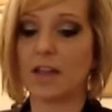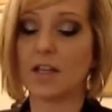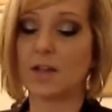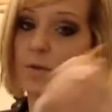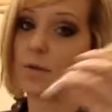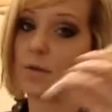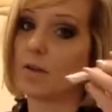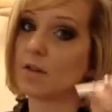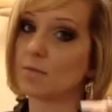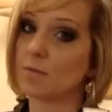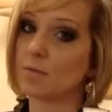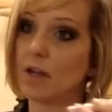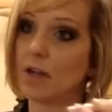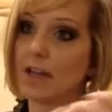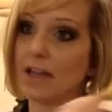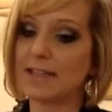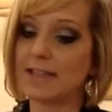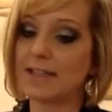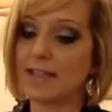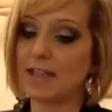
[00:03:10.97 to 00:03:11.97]
This one looks more
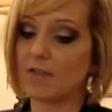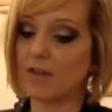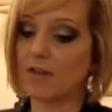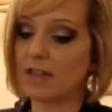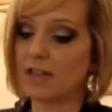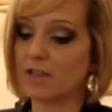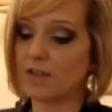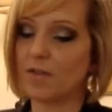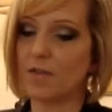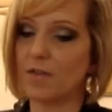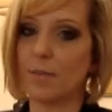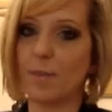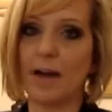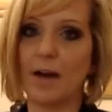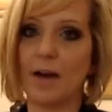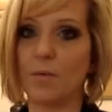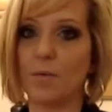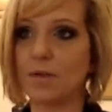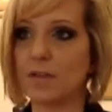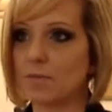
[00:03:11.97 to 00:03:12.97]
like a cigarette, so if I'm
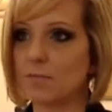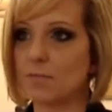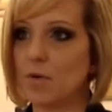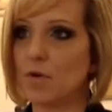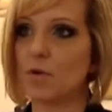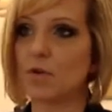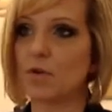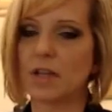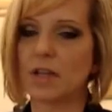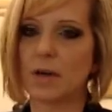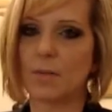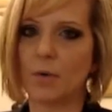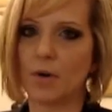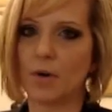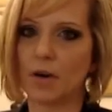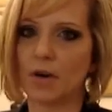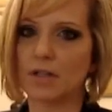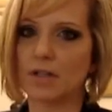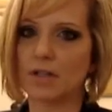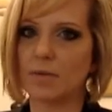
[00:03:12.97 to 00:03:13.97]
out with smokers at a
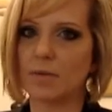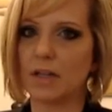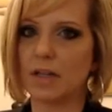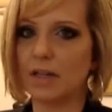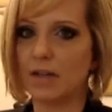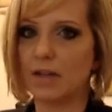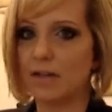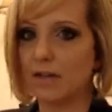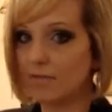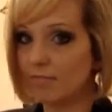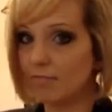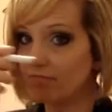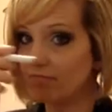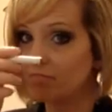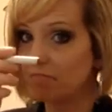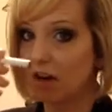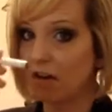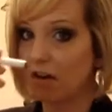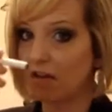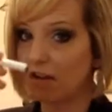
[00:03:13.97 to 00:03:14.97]
bar or something,
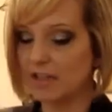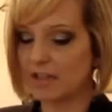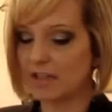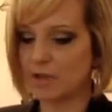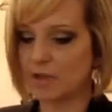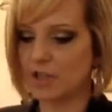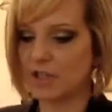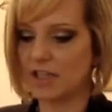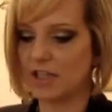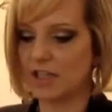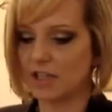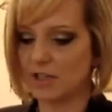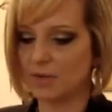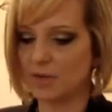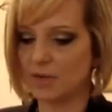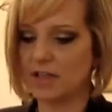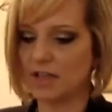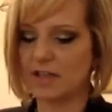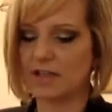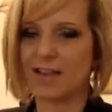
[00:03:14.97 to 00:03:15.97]
I don't get as much
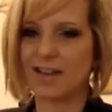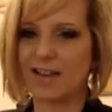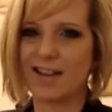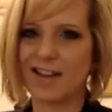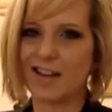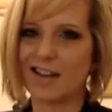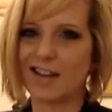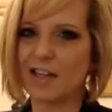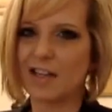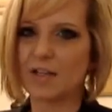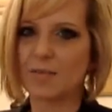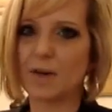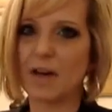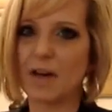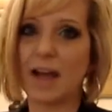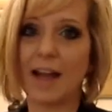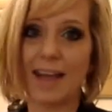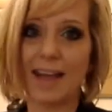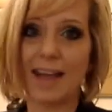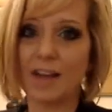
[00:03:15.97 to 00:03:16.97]
attention with this. This
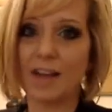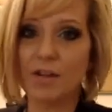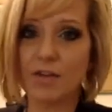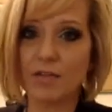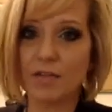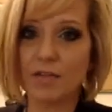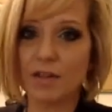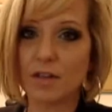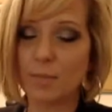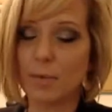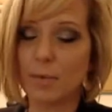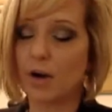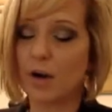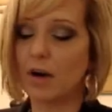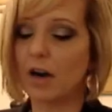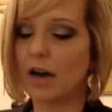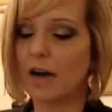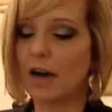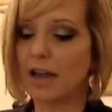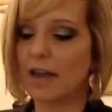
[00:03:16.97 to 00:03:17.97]
one I can't use in a
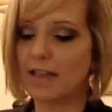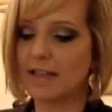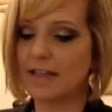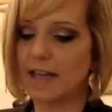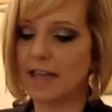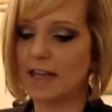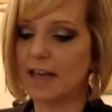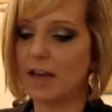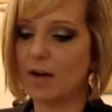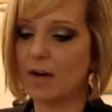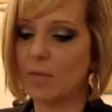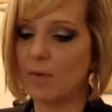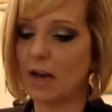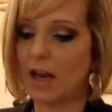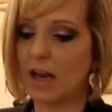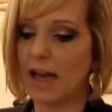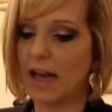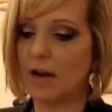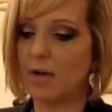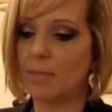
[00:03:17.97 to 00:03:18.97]
bar. I can't take it
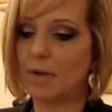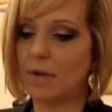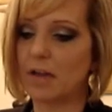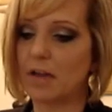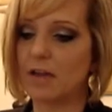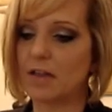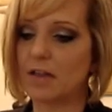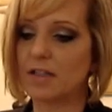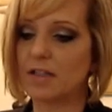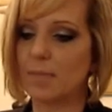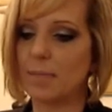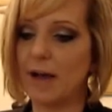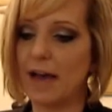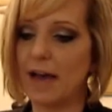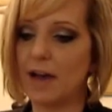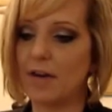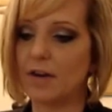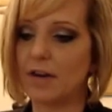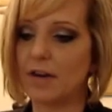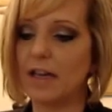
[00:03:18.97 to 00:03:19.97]
anywhere loud because the
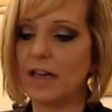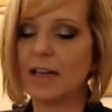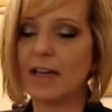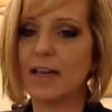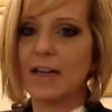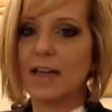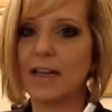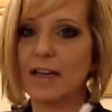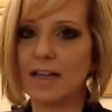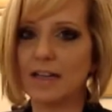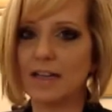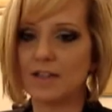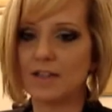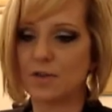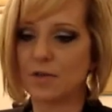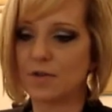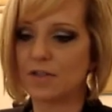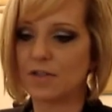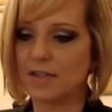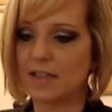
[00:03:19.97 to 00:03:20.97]
battery is
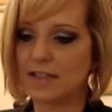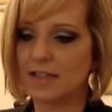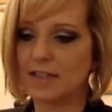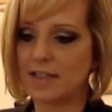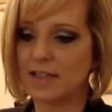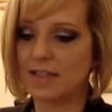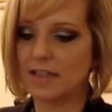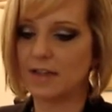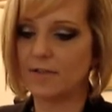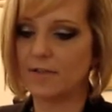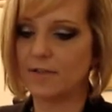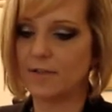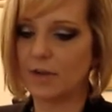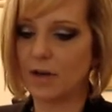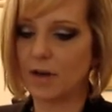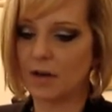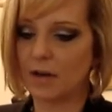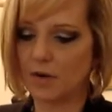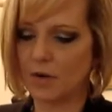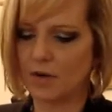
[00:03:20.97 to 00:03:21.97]
so sensitive.
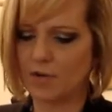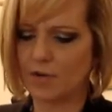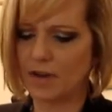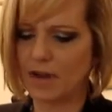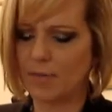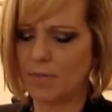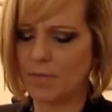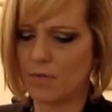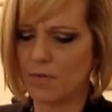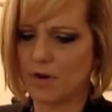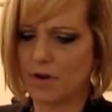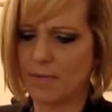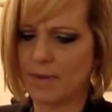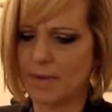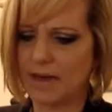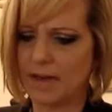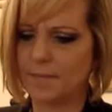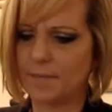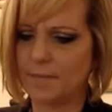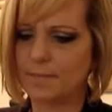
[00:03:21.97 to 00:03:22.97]
I'll go over that more in
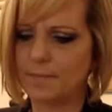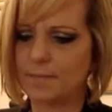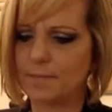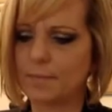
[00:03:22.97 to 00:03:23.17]
a minute.